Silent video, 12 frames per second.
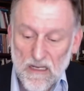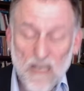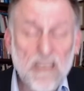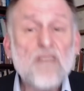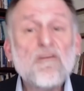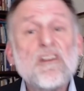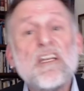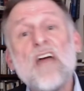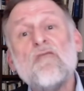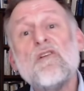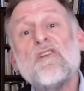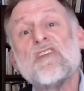uh, even
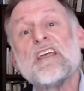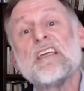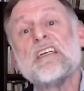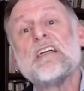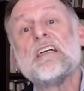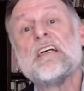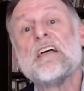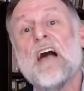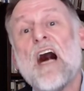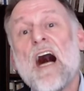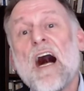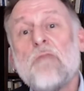everything
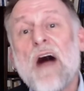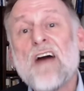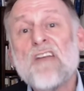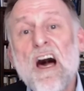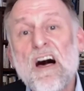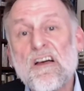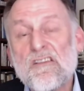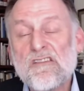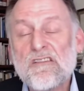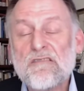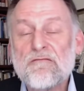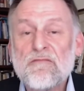about
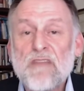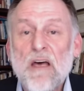us,